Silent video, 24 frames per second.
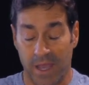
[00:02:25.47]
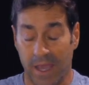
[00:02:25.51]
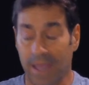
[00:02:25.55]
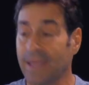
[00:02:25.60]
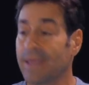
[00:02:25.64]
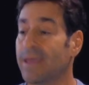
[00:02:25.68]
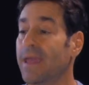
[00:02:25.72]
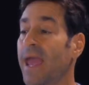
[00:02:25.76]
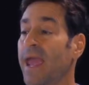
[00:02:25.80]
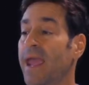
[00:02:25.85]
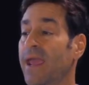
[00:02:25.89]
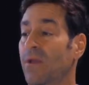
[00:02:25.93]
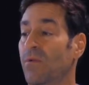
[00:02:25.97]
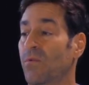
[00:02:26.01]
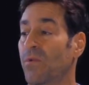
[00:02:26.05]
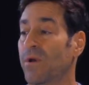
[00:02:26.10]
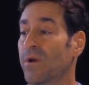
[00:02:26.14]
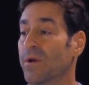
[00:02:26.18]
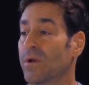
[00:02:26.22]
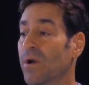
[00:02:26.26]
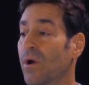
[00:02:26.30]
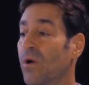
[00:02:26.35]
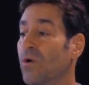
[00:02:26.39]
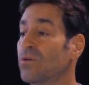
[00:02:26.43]
a gate
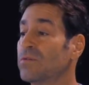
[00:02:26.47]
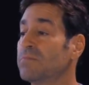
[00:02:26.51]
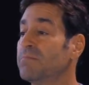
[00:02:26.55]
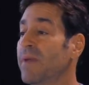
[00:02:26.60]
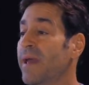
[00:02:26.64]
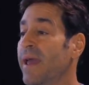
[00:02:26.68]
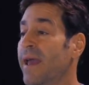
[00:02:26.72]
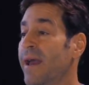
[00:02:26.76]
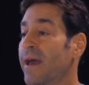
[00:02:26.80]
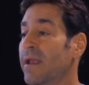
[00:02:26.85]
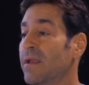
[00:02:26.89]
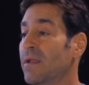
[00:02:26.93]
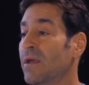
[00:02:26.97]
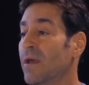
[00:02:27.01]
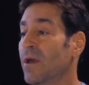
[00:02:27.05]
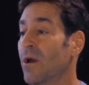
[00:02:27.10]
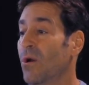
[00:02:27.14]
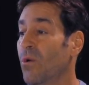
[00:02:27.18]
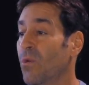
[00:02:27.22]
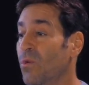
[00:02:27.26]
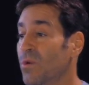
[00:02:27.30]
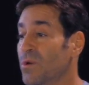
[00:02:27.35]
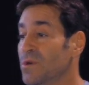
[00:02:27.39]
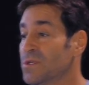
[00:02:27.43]
where an old man
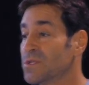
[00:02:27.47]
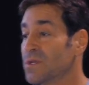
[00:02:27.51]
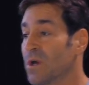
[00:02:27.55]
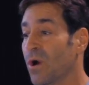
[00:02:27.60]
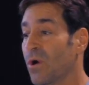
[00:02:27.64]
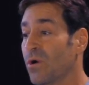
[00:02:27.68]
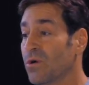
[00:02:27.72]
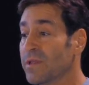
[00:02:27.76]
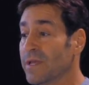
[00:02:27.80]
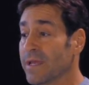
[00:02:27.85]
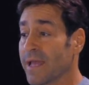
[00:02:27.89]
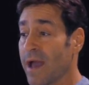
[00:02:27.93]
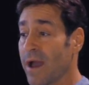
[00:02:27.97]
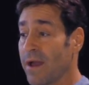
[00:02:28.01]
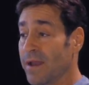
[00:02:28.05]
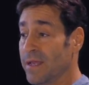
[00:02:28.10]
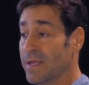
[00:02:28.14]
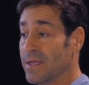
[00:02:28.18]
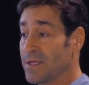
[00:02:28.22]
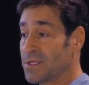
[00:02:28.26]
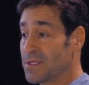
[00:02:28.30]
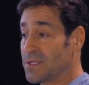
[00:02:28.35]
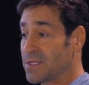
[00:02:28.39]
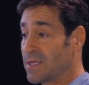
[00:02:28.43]
was holding out
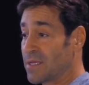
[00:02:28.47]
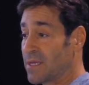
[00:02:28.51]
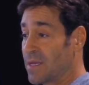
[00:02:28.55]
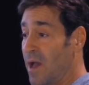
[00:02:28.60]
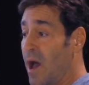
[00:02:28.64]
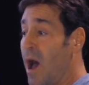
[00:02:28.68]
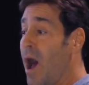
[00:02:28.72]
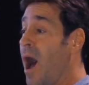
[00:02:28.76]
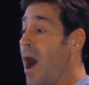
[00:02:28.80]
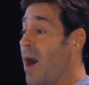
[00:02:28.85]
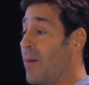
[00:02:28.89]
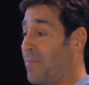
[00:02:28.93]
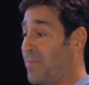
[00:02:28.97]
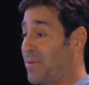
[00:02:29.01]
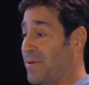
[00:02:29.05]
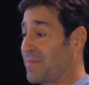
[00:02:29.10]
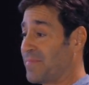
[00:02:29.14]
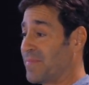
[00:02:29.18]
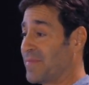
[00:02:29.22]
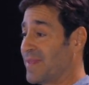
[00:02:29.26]
his cup.